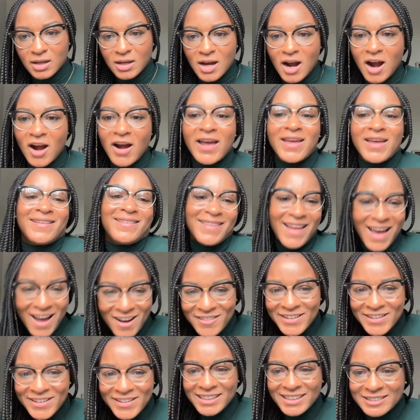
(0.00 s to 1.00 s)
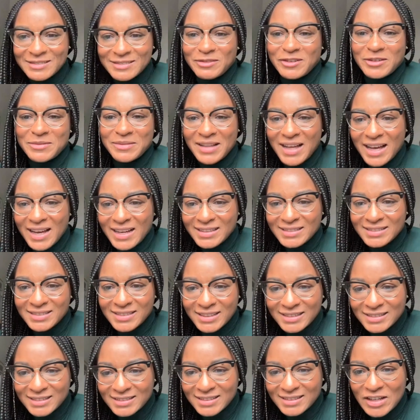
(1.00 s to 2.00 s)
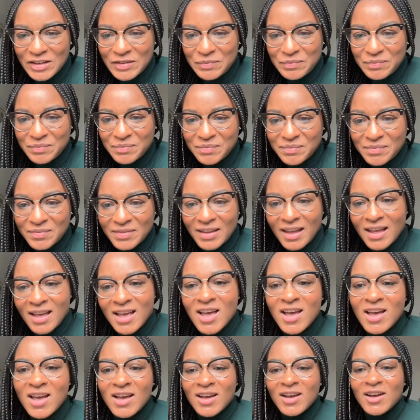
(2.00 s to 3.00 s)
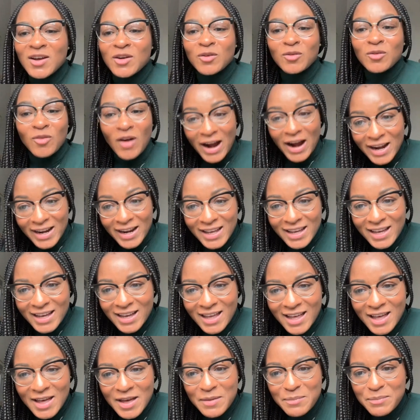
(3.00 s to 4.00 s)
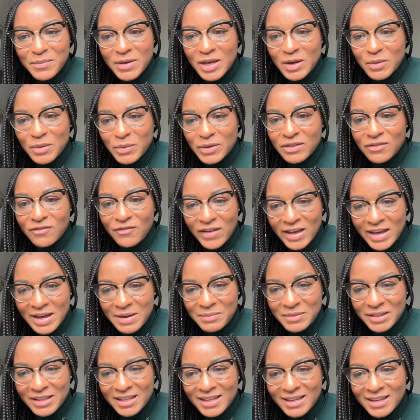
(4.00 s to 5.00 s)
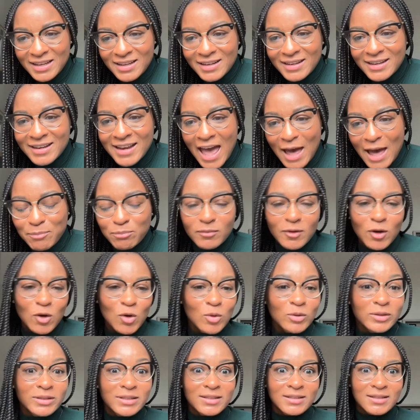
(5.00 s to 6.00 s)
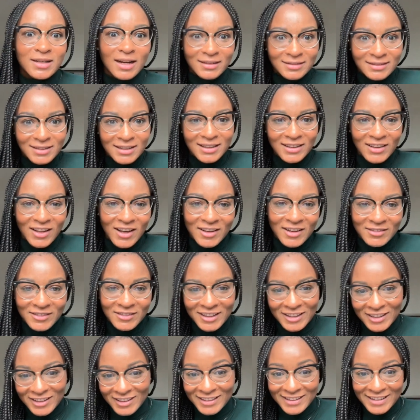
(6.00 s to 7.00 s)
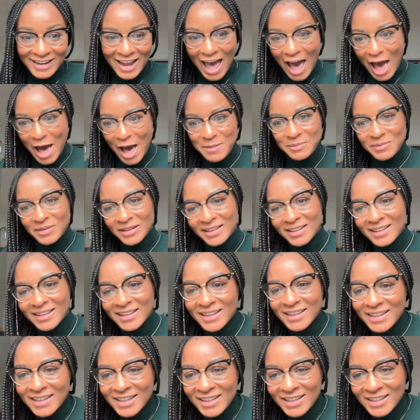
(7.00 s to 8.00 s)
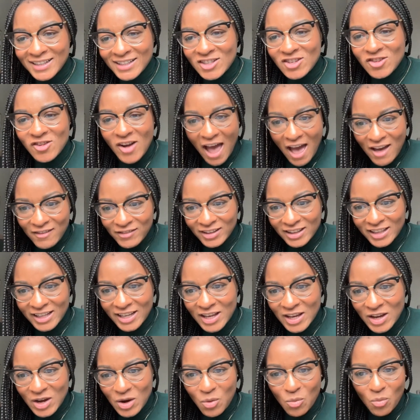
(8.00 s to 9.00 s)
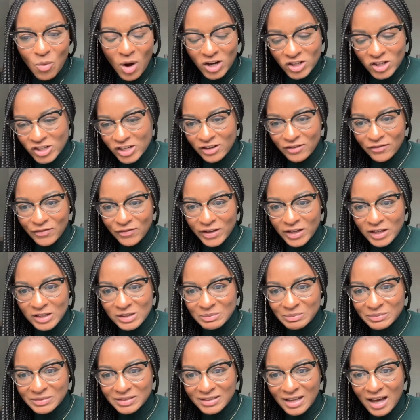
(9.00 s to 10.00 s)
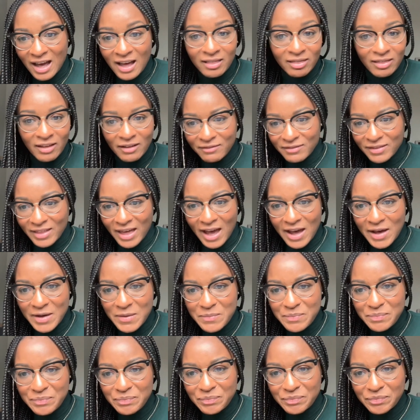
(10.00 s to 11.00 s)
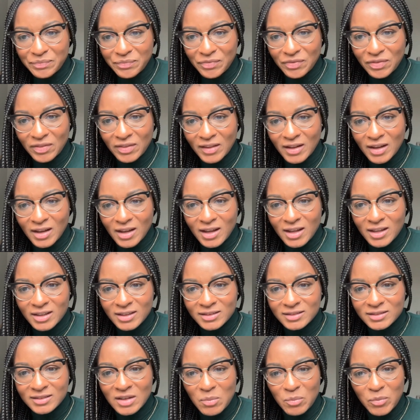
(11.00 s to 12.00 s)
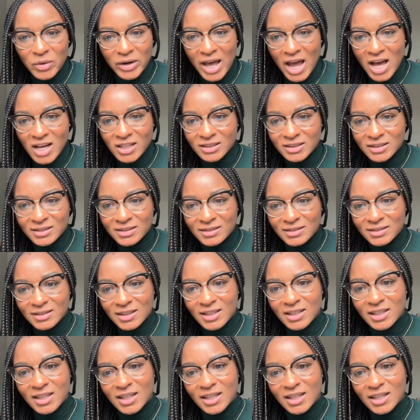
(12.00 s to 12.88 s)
Right, now we got some replies. Let's see. Writing, being with family, na who doesn't love a good nap? Traveling, watching films. I love that. Someone else.